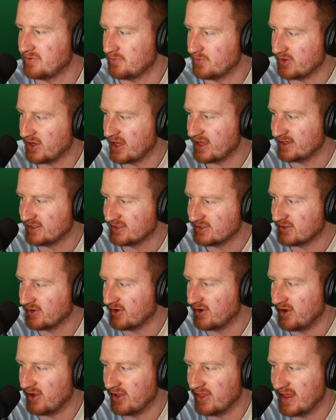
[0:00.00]
We'll get into
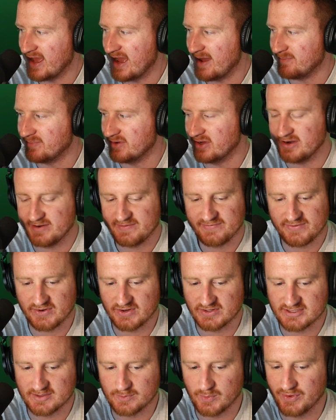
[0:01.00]
all of that, but
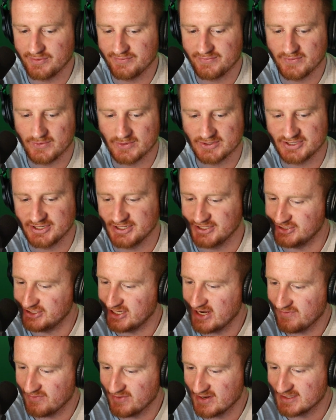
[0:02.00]
for some unfortunate
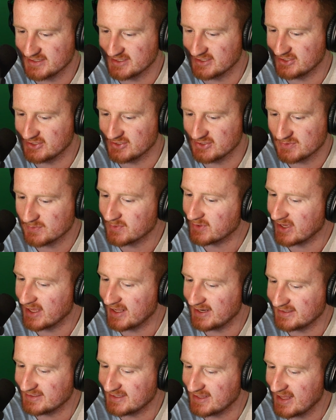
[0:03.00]
Jet reasons, we'll
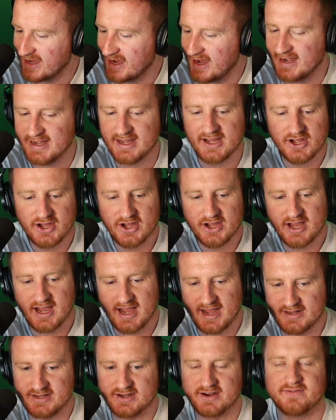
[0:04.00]
get into that
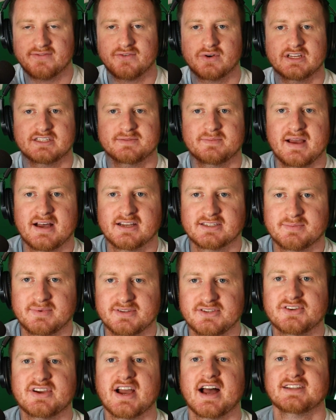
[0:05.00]
and your voicemails.
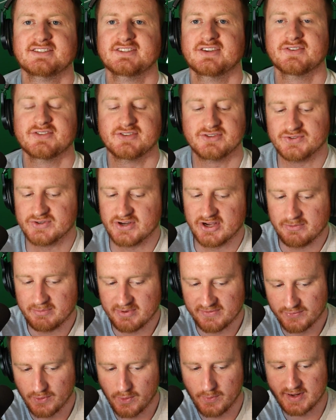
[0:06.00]
But you guys know the drill.
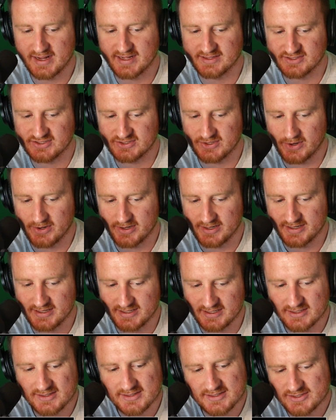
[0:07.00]
Before we get
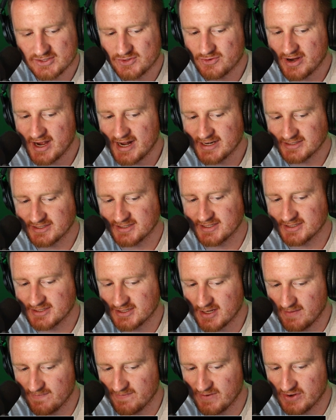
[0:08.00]
started, is crotch
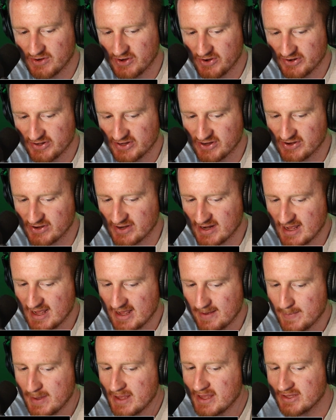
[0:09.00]
discomfort hurting your
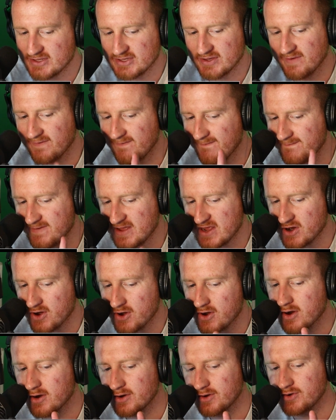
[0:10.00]
game?
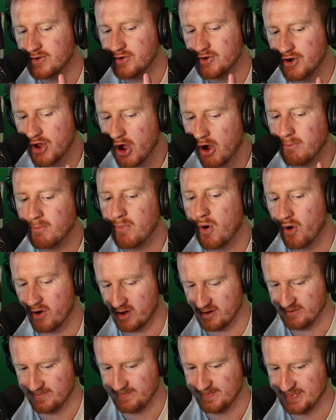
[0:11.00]
Fear no
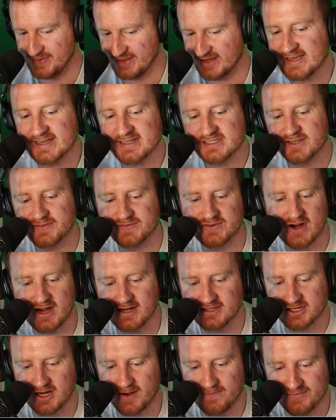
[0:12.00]
more. The kings of
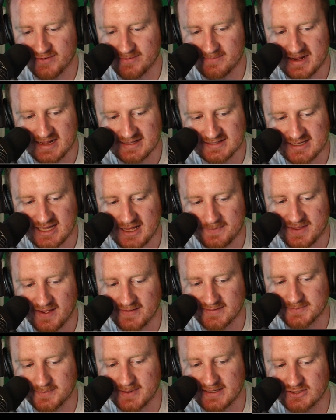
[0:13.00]
crotch comfort, Manscaped,
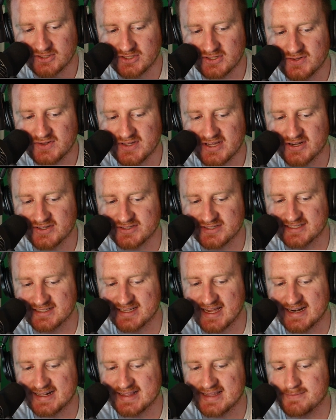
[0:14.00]
have spent 2 years
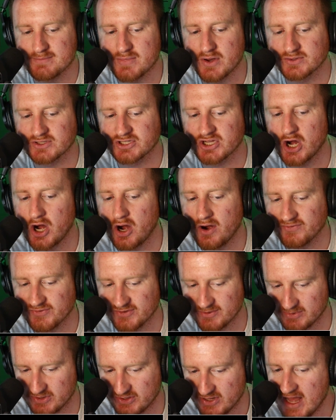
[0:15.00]
designing the most
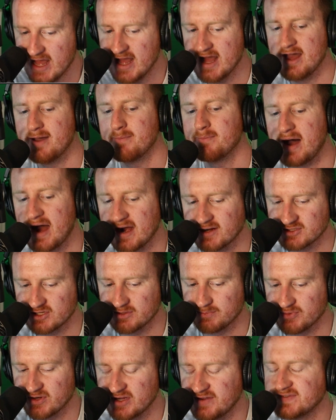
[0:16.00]
comfortable boxer
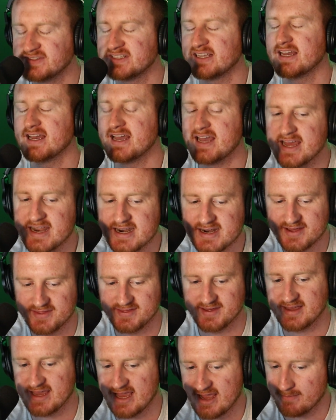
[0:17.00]
briefs in
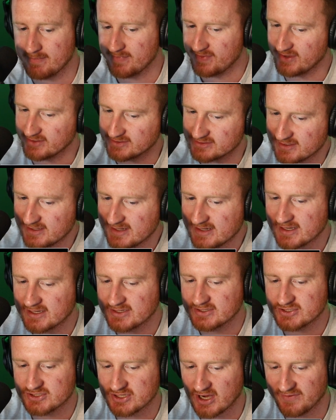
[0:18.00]
the game. They're sleek,
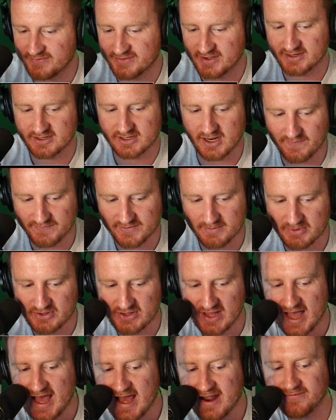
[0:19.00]
soft,
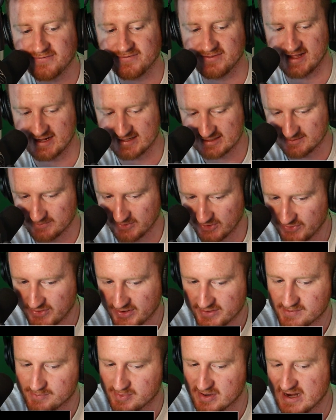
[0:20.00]
comfortable, and flexible.
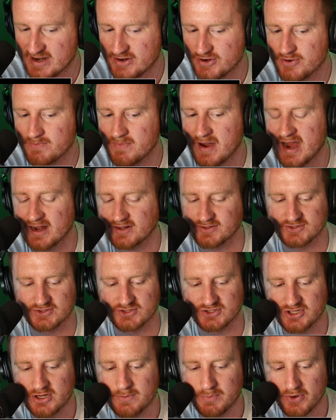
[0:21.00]
They're the brand new
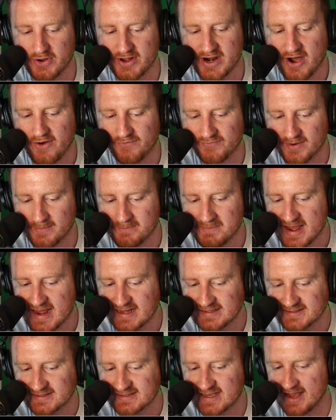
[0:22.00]
Boxers 2.0 from
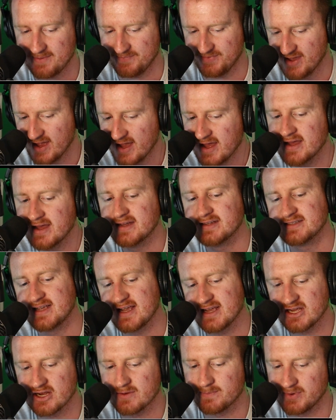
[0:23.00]
Manscaped.
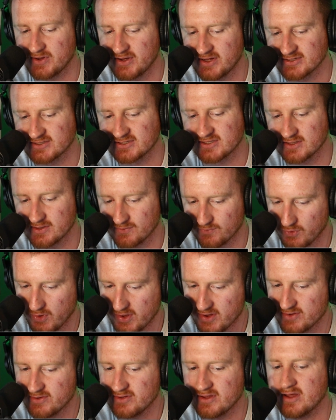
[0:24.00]
Take your balls to the
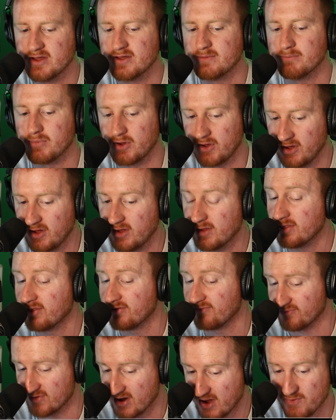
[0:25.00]
royal ball
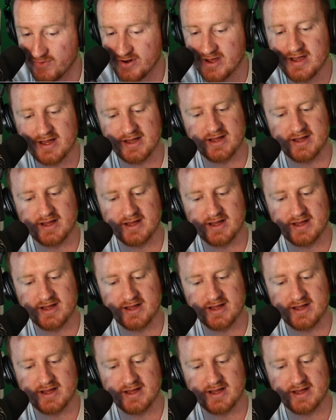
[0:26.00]
throne.